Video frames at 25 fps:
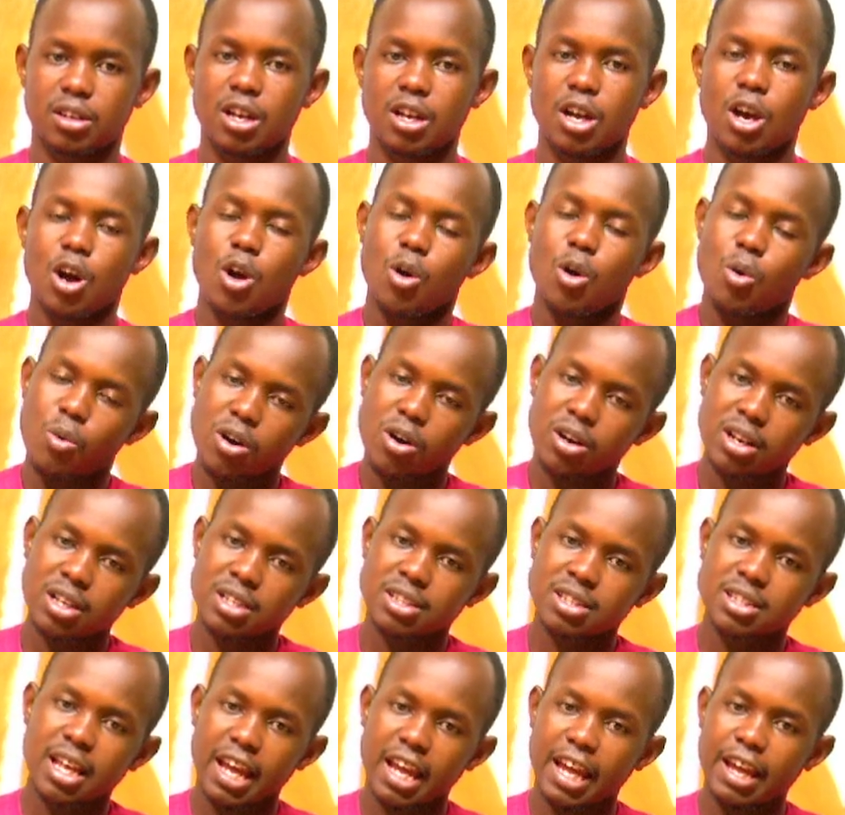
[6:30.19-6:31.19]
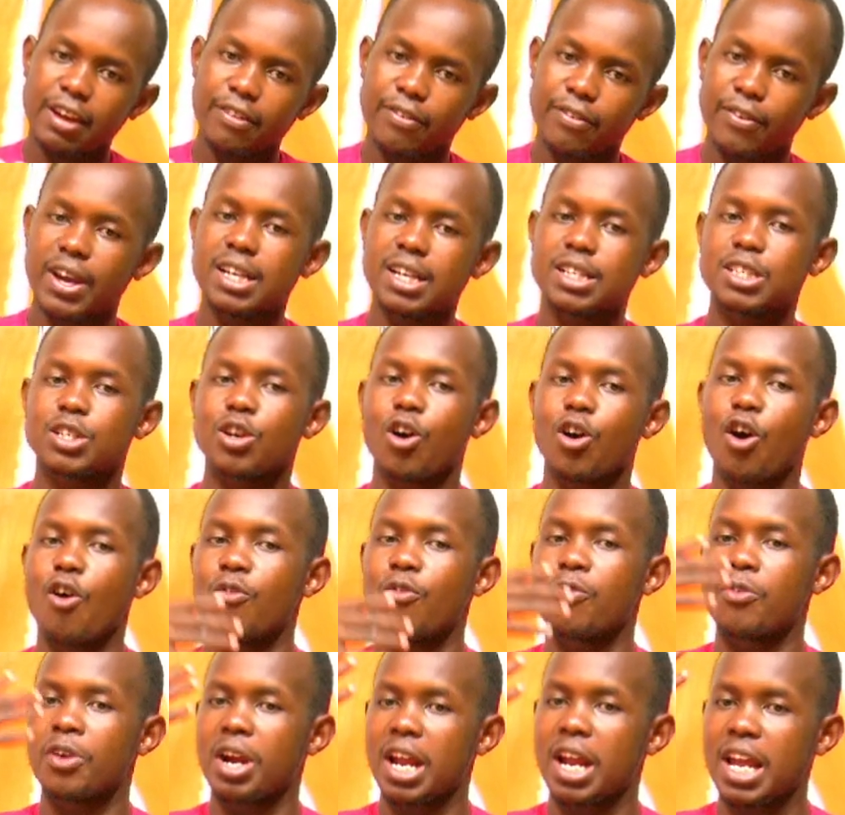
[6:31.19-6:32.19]
What is the effect of
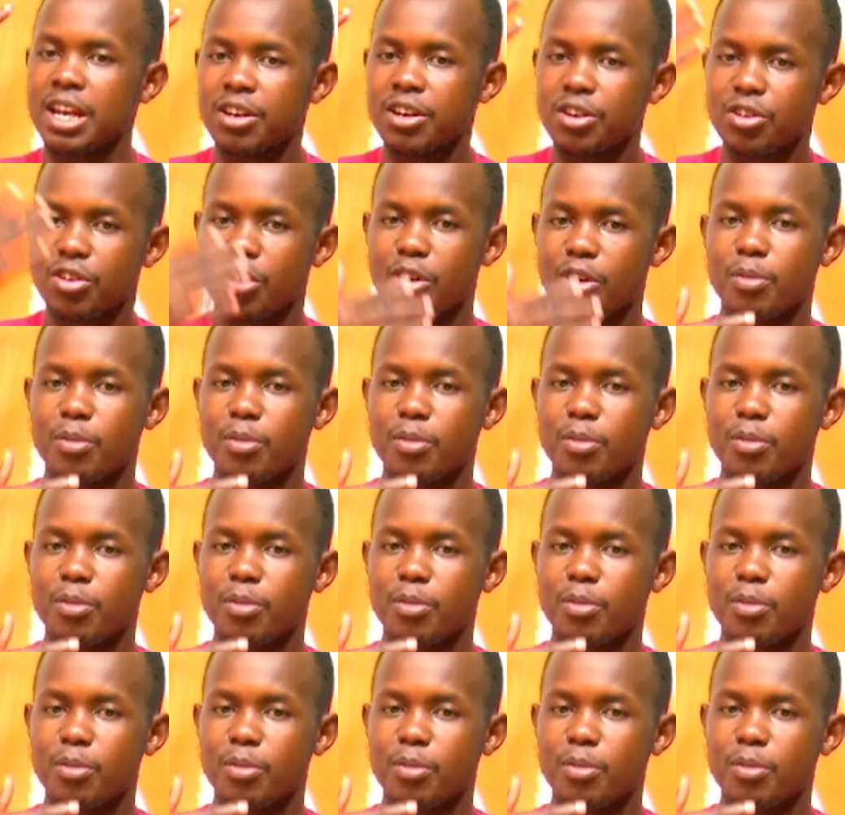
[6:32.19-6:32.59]
raindrop